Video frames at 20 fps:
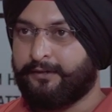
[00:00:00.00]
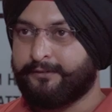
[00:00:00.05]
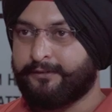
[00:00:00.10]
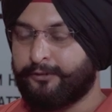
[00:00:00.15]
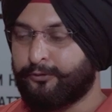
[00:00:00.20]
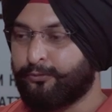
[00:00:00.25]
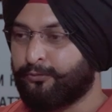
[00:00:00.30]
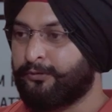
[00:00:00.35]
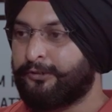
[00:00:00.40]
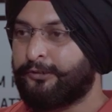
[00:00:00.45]
As
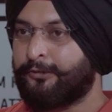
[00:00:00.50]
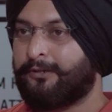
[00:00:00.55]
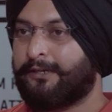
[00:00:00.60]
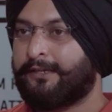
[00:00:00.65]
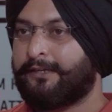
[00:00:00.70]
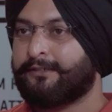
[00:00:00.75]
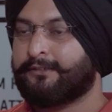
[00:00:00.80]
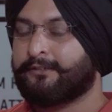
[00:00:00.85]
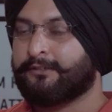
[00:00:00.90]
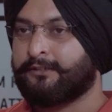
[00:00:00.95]
I told you,
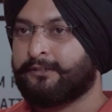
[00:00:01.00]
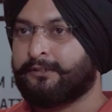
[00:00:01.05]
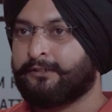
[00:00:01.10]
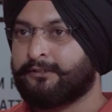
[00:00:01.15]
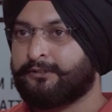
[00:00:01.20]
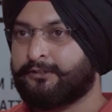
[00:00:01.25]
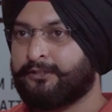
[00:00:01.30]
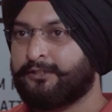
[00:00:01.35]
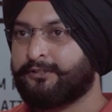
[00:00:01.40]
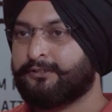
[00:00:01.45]
like,
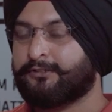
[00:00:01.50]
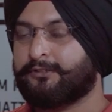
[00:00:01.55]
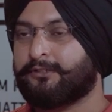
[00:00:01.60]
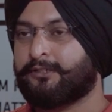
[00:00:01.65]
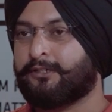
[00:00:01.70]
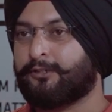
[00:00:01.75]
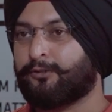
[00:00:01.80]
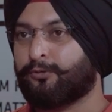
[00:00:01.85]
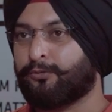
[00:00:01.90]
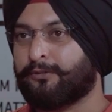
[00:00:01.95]
this
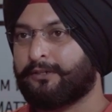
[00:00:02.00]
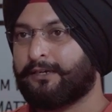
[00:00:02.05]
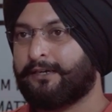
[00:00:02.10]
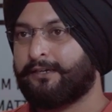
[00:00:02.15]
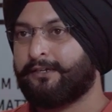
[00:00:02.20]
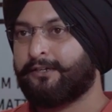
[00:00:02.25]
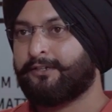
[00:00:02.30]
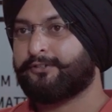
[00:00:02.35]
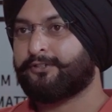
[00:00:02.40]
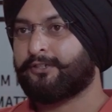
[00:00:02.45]

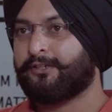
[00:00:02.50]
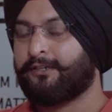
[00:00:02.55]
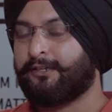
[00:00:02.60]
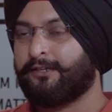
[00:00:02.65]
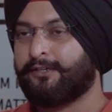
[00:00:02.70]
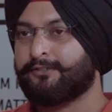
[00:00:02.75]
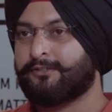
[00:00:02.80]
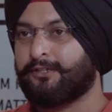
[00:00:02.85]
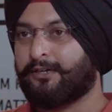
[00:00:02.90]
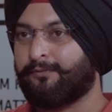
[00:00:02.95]
tokenization
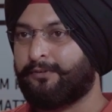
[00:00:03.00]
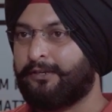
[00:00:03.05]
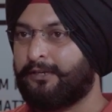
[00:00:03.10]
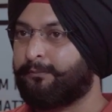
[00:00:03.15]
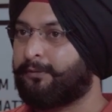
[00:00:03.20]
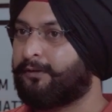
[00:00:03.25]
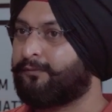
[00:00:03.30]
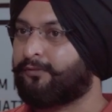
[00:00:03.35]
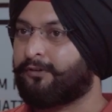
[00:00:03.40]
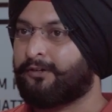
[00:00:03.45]
is
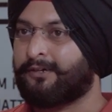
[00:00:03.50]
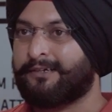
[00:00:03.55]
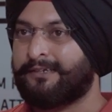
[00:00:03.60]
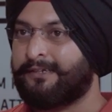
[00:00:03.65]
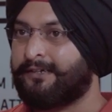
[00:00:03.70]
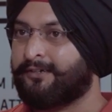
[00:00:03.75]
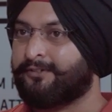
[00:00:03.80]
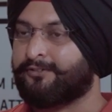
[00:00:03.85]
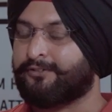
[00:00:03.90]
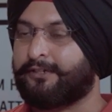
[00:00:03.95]
available for
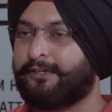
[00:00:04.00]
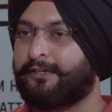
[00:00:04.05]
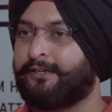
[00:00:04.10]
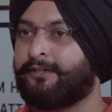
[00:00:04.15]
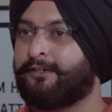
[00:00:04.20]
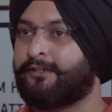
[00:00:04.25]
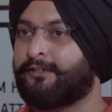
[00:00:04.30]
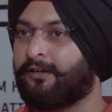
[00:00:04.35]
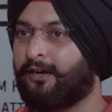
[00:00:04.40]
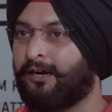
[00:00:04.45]
real
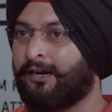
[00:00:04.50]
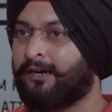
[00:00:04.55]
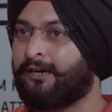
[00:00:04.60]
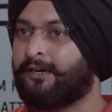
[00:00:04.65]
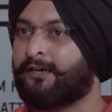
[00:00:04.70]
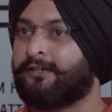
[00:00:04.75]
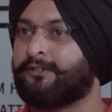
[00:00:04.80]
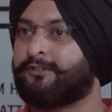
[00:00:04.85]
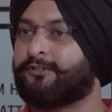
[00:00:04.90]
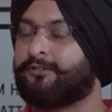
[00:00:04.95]
estate,
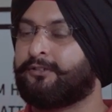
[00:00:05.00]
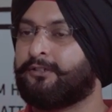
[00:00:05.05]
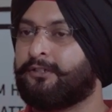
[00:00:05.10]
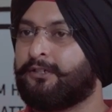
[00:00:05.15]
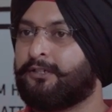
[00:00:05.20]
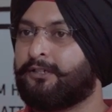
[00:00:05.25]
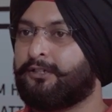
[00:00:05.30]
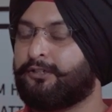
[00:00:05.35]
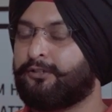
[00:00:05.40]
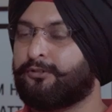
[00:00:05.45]
arts,
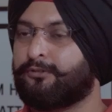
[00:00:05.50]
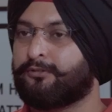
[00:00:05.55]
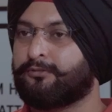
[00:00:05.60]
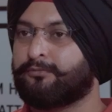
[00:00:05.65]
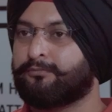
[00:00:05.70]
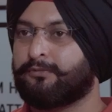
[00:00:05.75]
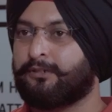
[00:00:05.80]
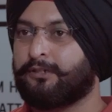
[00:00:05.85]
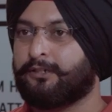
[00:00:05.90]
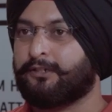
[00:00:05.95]

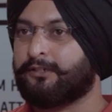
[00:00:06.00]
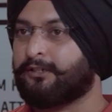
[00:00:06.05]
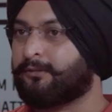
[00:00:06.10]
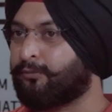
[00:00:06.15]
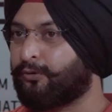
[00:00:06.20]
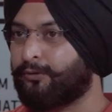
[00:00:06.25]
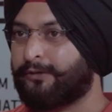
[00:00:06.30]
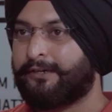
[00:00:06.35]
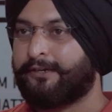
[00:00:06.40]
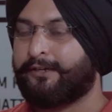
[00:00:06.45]

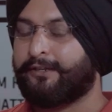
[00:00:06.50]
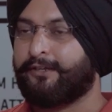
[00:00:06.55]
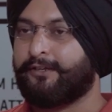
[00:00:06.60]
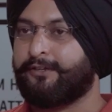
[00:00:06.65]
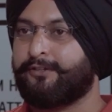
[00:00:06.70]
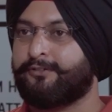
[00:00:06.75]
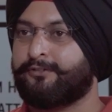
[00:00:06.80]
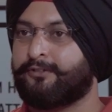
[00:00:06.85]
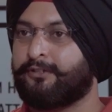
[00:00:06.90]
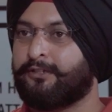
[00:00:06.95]

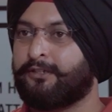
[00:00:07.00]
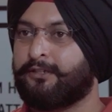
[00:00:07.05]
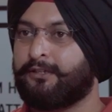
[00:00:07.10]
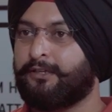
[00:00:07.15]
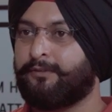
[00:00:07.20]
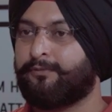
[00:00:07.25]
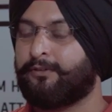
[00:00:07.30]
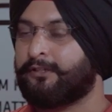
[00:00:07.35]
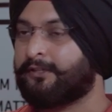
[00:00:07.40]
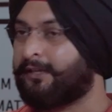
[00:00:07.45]
commodities,
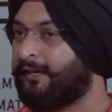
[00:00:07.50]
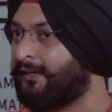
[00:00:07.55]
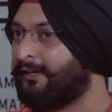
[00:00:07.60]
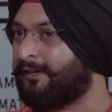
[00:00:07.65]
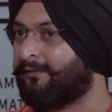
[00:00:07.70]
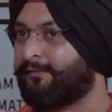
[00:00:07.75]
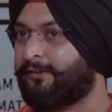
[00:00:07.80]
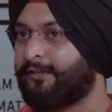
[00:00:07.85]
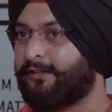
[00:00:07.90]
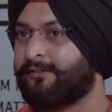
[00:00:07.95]
even the
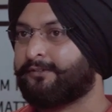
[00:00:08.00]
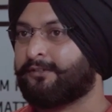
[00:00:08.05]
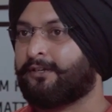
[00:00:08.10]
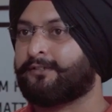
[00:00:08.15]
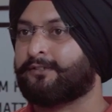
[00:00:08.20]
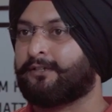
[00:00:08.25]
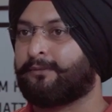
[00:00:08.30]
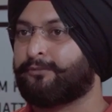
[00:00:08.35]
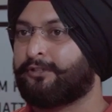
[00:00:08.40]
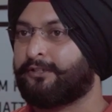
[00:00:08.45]
NFTs
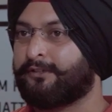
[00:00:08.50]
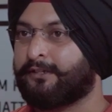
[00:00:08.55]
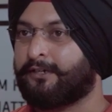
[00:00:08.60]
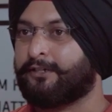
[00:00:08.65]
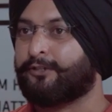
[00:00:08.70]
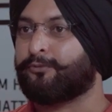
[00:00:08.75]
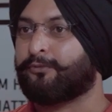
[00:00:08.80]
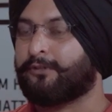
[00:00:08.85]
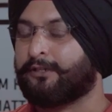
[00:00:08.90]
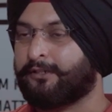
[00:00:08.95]
are something
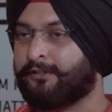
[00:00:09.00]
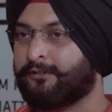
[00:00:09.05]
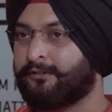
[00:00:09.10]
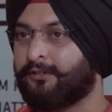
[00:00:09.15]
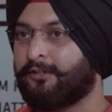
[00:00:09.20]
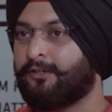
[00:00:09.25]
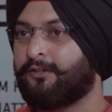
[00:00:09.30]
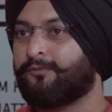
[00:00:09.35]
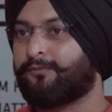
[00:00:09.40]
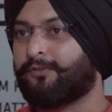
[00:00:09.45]
that you can
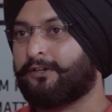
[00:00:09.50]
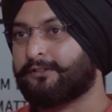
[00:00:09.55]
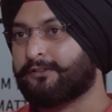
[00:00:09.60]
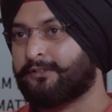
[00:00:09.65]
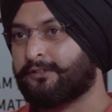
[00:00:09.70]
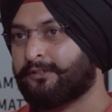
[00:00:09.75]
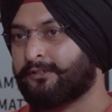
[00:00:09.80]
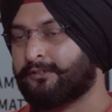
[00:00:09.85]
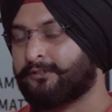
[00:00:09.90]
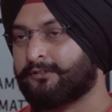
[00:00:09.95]

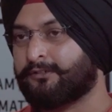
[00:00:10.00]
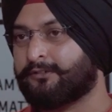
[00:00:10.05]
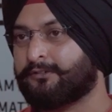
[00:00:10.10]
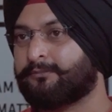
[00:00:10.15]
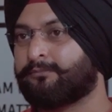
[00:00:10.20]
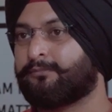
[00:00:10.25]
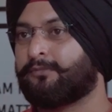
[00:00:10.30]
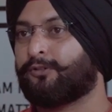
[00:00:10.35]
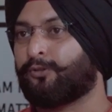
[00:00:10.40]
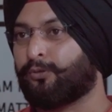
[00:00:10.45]
further
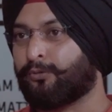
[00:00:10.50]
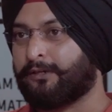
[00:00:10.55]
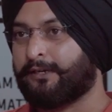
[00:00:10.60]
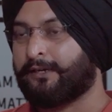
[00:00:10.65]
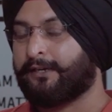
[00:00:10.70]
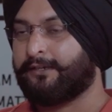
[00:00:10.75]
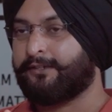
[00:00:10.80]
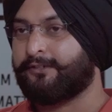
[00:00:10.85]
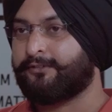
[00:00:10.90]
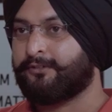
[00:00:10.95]

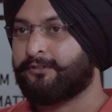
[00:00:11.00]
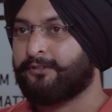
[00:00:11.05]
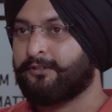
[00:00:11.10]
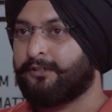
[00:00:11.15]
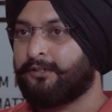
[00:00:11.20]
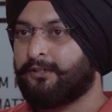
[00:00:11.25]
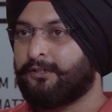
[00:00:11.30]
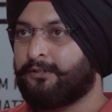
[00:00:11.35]
tokenize.